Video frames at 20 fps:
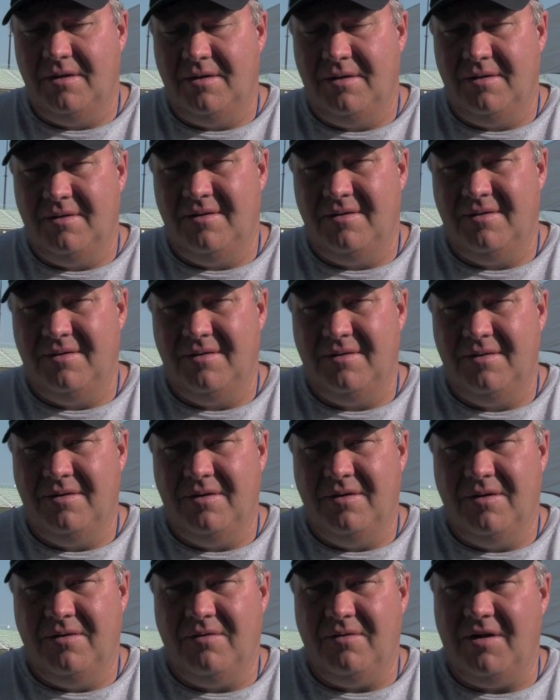the Dinos this year?
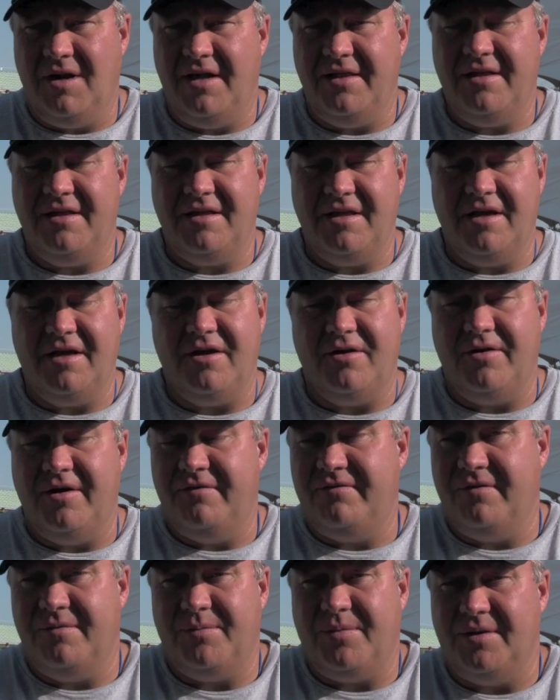Well, I think they got a
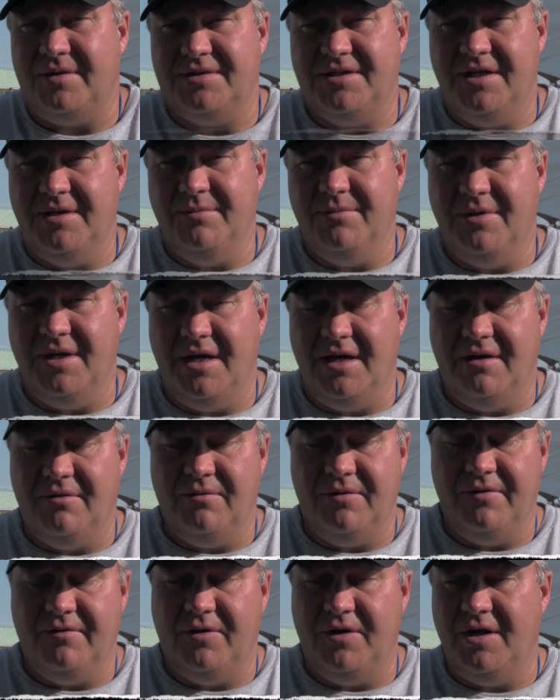great football team. Uh,
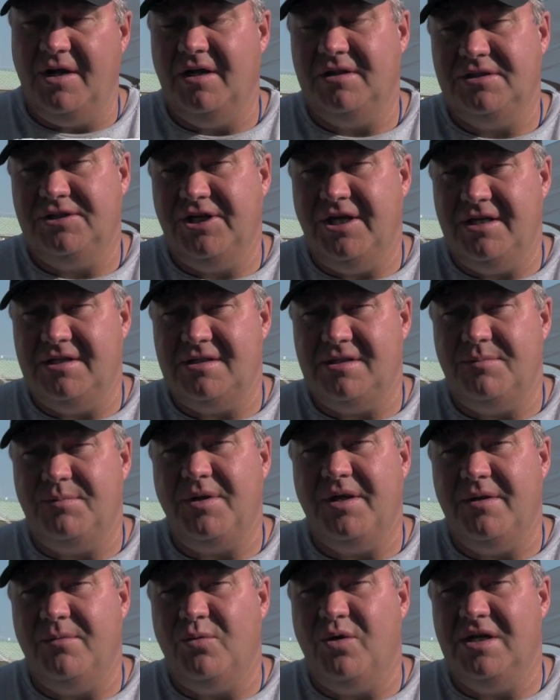we only got a chance to
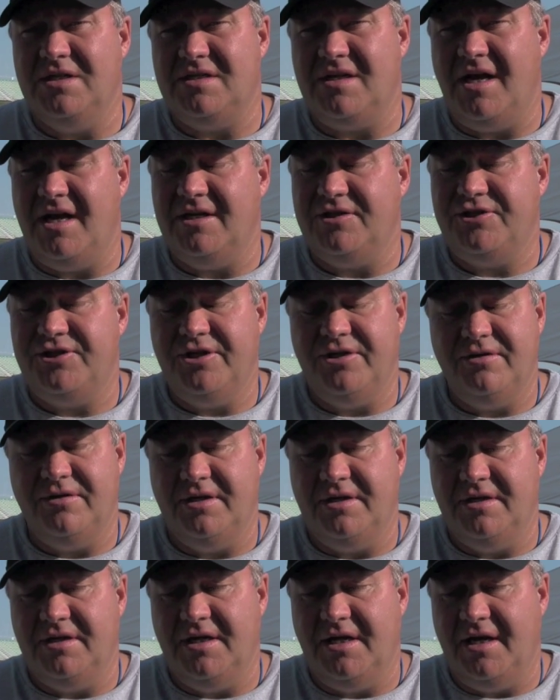play them once last year,
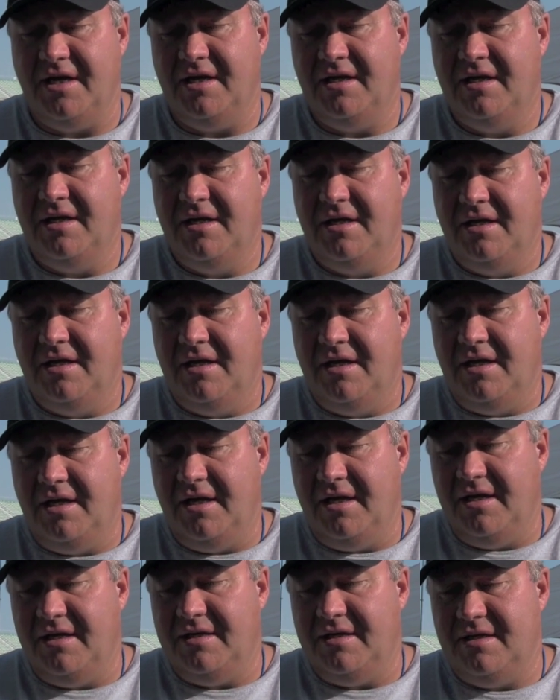and uh,
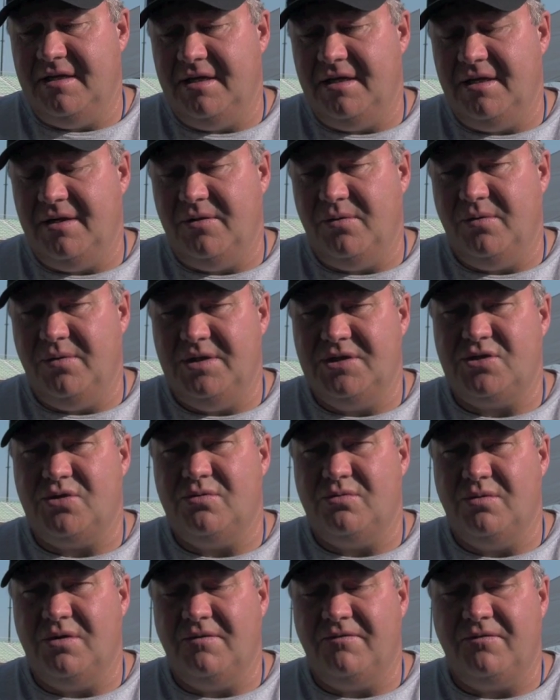and uh, we
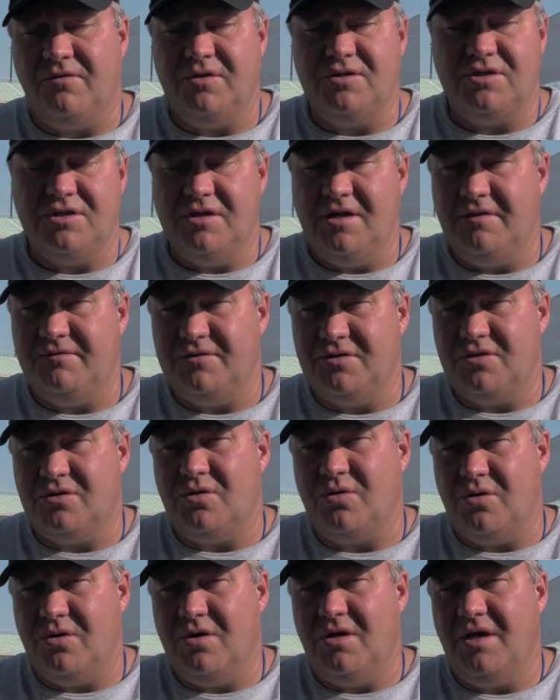were fortunate enough to
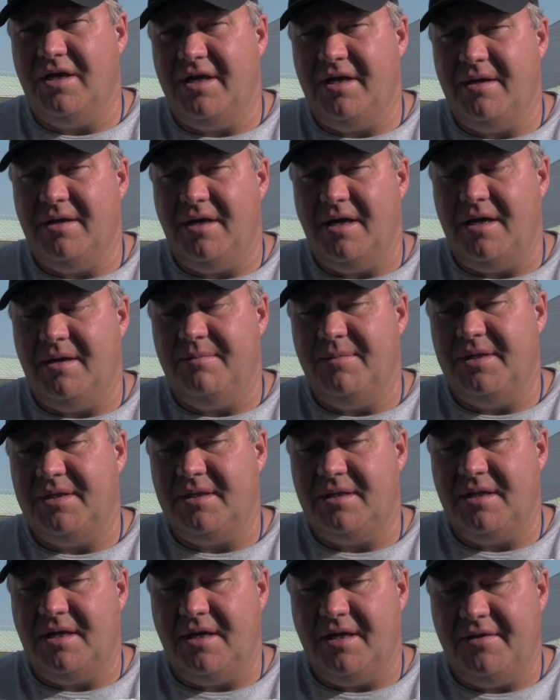score early. Uh, but
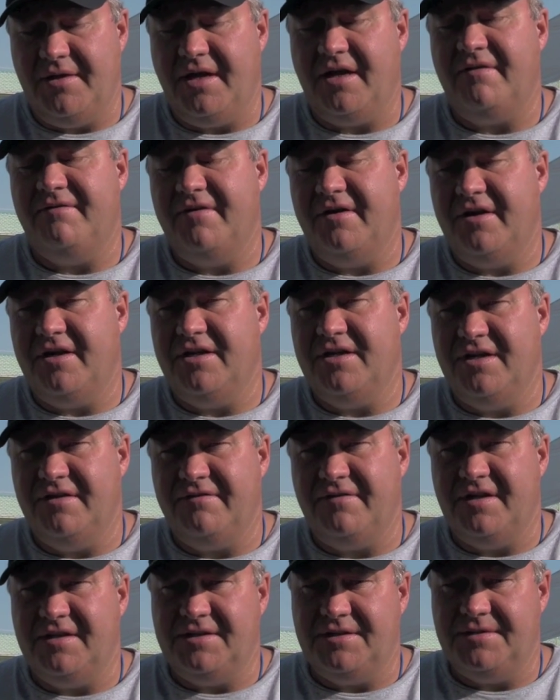they got a very good
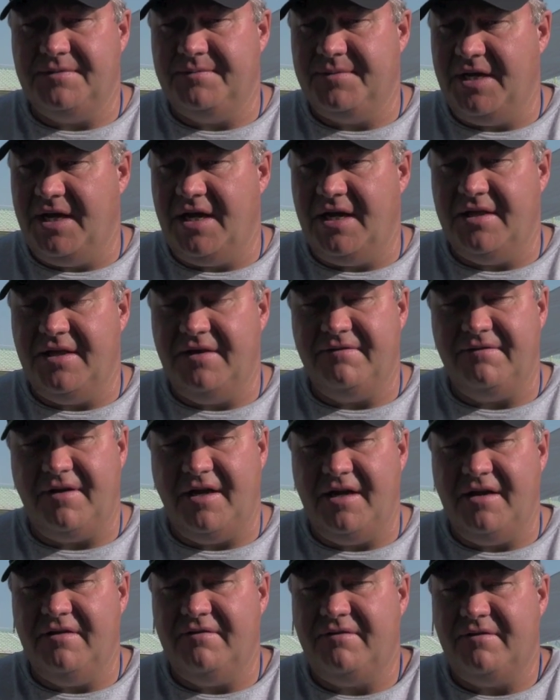defense. they
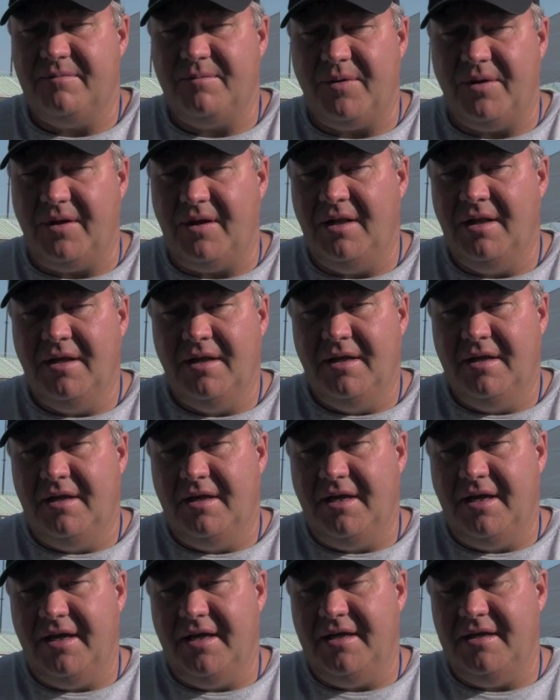fly to the football
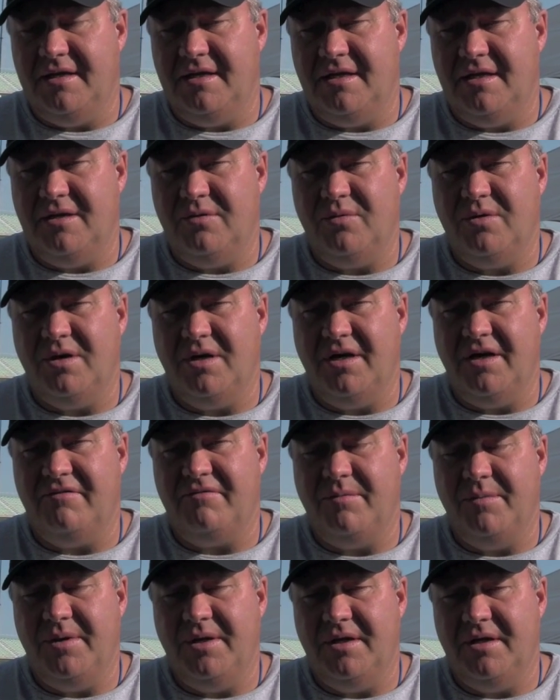and uh, we're going to
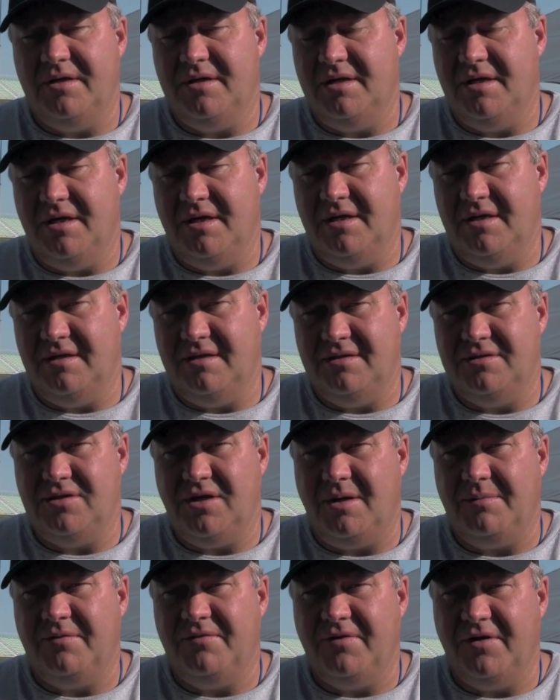have to be on uh, on
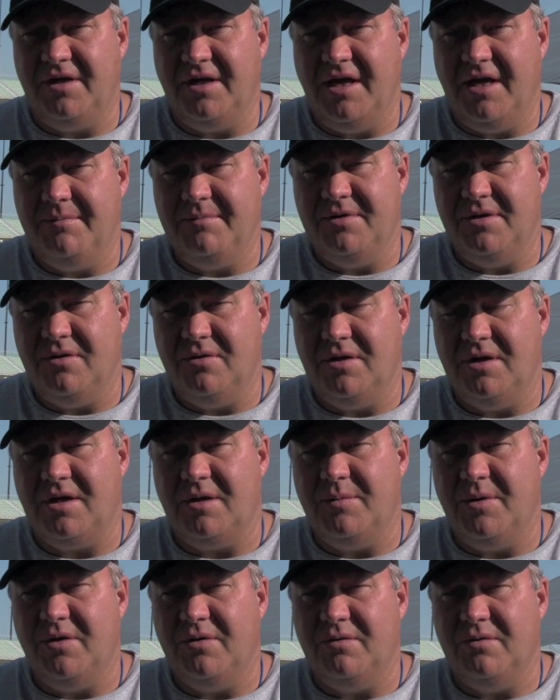top of our game in order to come